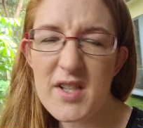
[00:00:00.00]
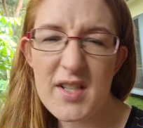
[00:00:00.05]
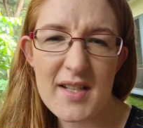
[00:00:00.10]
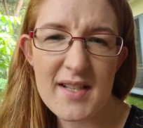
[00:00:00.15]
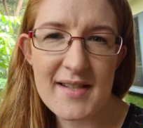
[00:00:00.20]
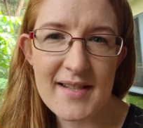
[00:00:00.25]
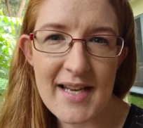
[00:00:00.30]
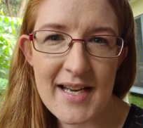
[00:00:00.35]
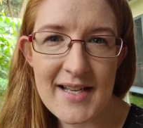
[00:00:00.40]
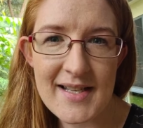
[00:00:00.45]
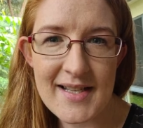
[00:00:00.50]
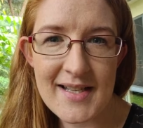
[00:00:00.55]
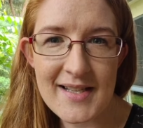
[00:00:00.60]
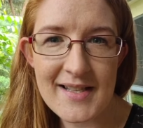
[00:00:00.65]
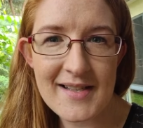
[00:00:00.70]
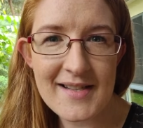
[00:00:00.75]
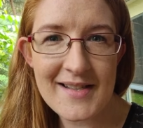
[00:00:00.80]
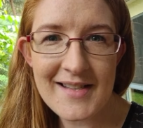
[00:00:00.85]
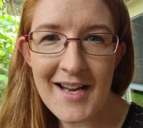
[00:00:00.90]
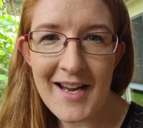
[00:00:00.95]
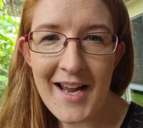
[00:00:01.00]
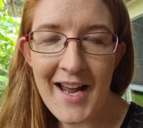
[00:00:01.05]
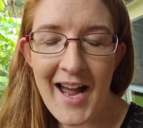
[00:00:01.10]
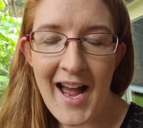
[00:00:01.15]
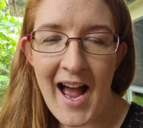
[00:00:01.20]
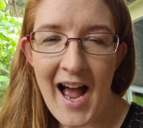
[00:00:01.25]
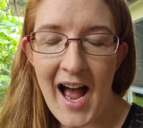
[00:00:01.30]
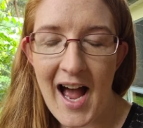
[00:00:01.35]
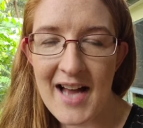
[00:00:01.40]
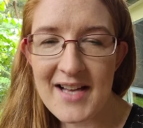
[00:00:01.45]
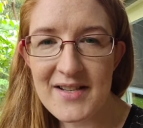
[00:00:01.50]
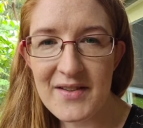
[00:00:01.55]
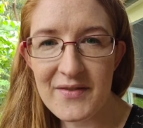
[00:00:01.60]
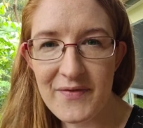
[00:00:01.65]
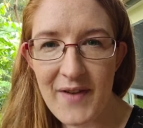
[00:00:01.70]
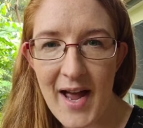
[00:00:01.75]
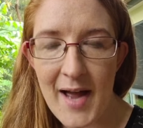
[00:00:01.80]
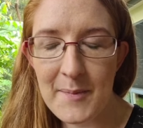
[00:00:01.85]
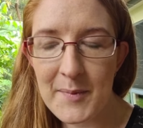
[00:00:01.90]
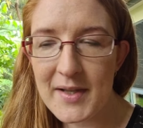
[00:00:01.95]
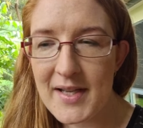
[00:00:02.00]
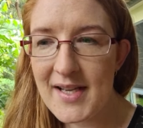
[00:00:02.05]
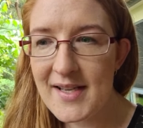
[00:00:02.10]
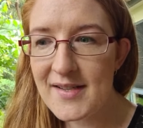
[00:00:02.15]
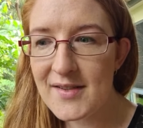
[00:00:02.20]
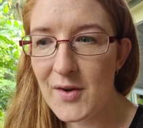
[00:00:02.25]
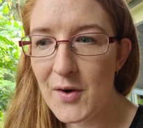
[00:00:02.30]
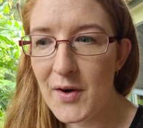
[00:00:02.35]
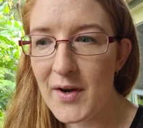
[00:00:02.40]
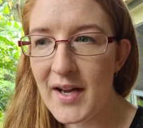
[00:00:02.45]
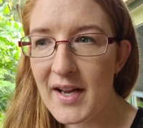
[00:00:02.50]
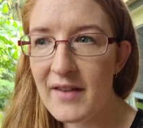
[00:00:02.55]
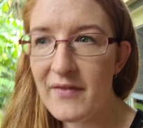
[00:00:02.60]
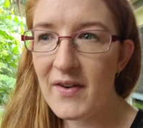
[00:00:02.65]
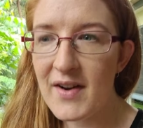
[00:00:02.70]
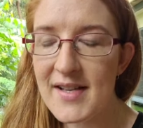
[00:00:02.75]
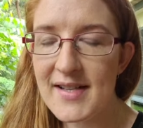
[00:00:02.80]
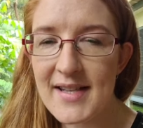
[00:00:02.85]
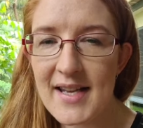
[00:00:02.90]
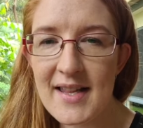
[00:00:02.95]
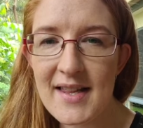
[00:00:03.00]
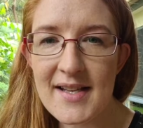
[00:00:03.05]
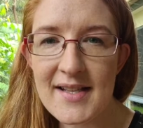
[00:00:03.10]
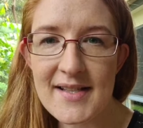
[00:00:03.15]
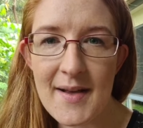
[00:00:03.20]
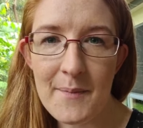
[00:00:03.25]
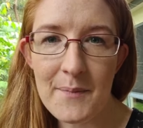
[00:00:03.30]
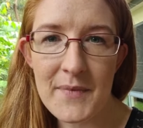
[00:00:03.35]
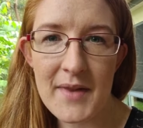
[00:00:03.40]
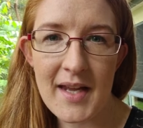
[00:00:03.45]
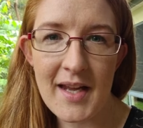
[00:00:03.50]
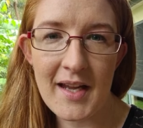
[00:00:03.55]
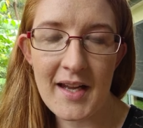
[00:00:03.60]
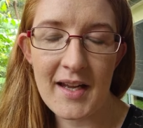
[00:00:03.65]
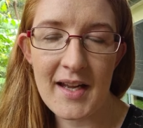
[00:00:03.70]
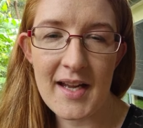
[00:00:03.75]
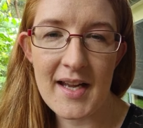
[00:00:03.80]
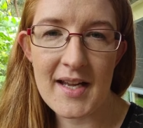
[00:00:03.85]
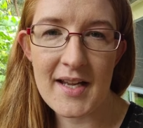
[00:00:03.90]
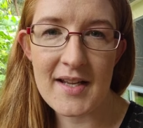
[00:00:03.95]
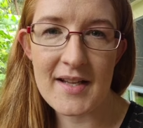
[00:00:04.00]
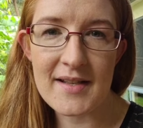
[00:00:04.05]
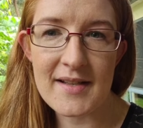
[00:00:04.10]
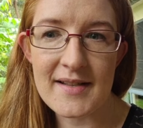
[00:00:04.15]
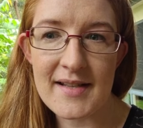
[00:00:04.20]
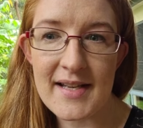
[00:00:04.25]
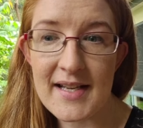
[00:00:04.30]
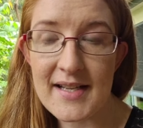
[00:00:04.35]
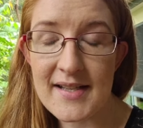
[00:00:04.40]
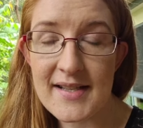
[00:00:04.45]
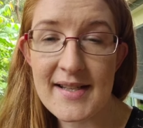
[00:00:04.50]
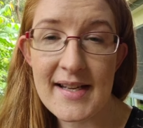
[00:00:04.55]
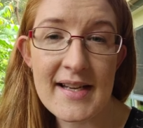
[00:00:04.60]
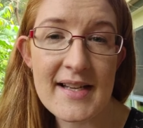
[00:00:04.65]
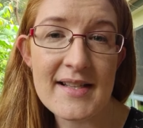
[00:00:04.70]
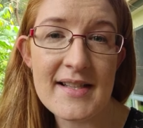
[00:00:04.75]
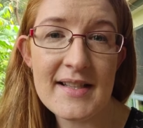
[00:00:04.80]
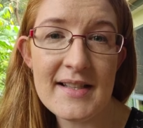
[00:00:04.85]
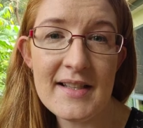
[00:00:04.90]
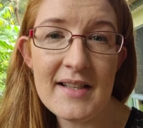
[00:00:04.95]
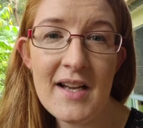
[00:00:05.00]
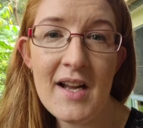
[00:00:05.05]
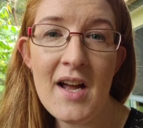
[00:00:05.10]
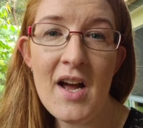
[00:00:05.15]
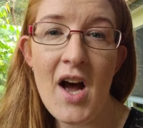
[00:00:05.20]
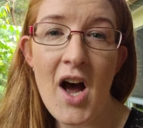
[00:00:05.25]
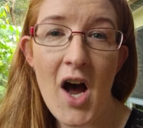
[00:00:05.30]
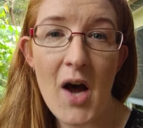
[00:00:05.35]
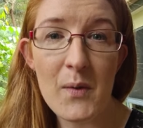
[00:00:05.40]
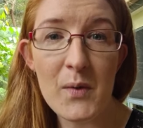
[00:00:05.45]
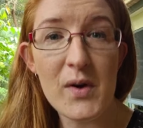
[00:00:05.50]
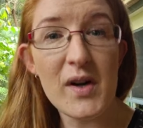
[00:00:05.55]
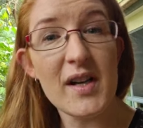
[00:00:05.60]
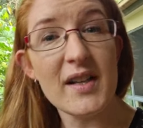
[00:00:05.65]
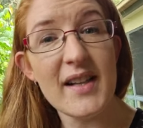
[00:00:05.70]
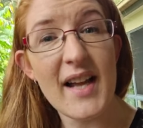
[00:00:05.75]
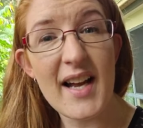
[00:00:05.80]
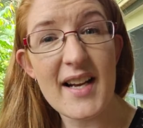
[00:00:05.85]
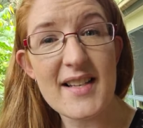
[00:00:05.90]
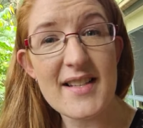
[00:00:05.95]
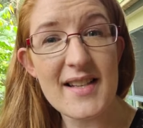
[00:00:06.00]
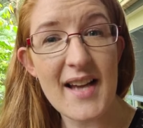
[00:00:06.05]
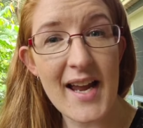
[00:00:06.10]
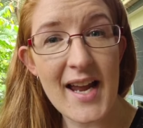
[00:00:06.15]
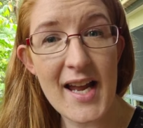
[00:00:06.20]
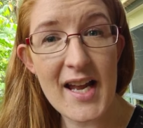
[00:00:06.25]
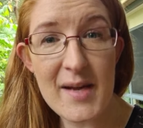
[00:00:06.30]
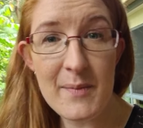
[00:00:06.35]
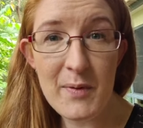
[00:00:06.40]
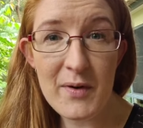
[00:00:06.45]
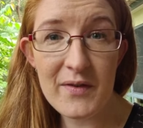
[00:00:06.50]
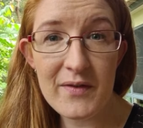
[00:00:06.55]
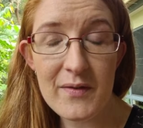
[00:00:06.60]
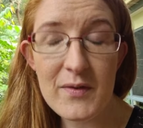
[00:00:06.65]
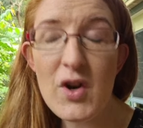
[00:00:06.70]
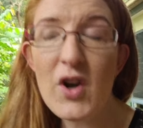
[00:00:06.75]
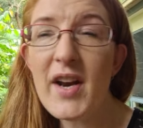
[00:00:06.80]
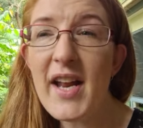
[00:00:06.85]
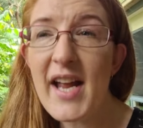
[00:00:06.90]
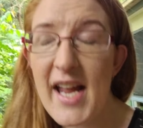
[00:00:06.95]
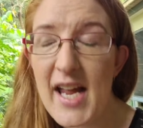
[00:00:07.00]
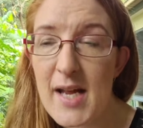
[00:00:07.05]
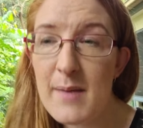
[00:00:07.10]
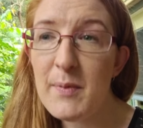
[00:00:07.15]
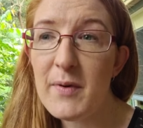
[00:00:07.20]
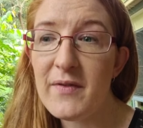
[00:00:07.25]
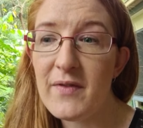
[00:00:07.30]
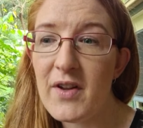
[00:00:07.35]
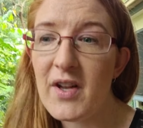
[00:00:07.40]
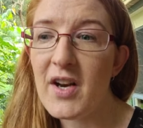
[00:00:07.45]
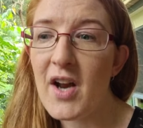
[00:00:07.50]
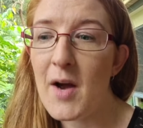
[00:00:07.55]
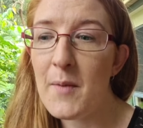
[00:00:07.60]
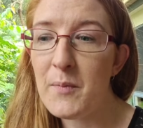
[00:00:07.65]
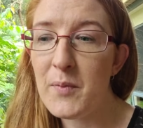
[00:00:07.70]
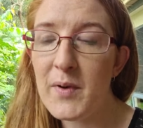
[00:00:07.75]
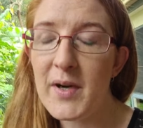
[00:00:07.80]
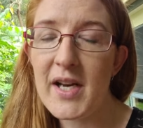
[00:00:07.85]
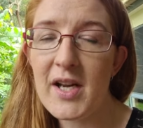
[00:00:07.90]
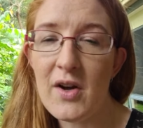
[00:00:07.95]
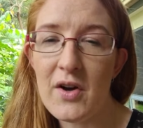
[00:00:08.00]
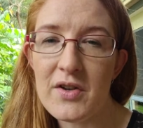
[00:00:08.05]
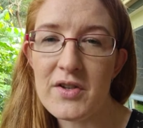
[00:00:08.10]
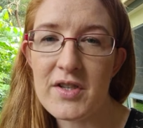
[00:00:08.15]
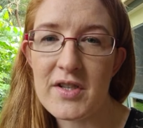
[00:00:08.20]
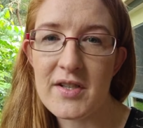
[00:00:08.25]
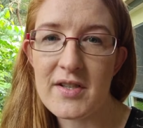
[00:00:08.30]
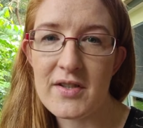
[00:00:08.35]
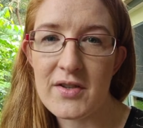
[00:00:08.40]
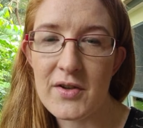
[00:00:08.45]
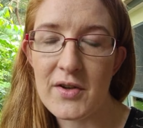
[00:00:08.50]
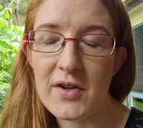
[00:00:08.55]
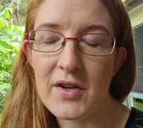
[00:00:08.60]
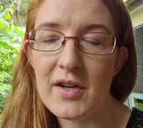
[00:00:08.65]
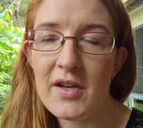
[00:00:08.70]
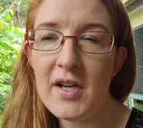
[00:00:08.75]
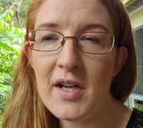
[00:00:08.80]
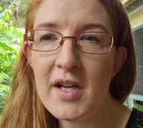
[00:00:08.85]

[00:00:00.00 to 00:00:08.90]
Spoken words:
the seasons as a family. So if I see that something is in season, I will collect not a heap of it. I'm pretty conscious to